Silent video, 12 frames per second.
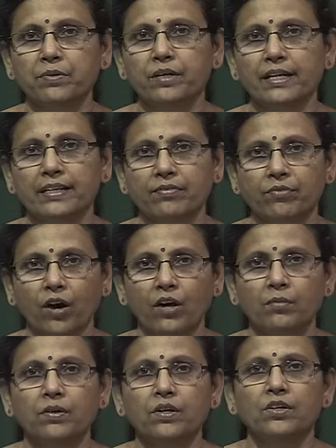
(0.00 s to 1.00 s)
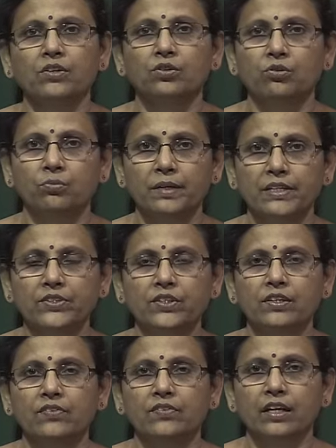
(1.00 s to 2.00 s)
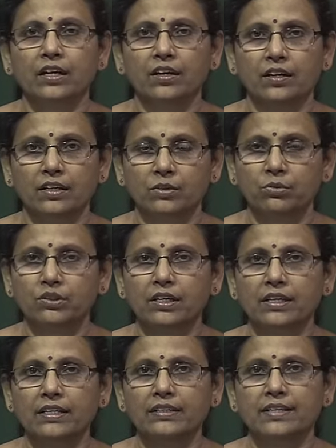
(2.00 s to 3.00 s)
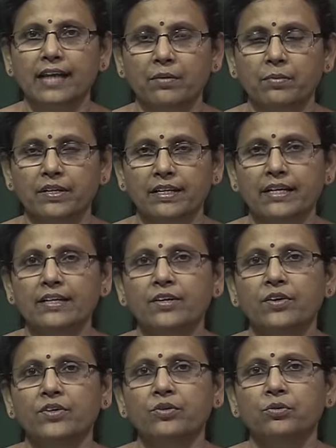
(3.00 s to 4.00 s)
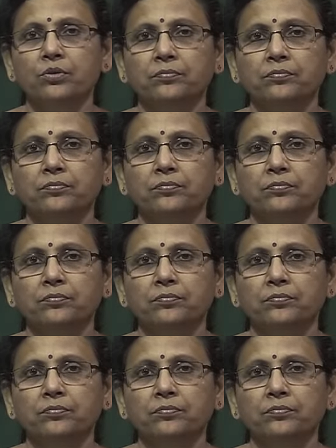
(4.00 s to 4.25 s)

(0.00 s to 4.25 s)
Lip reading: get a form through which the user is diverted to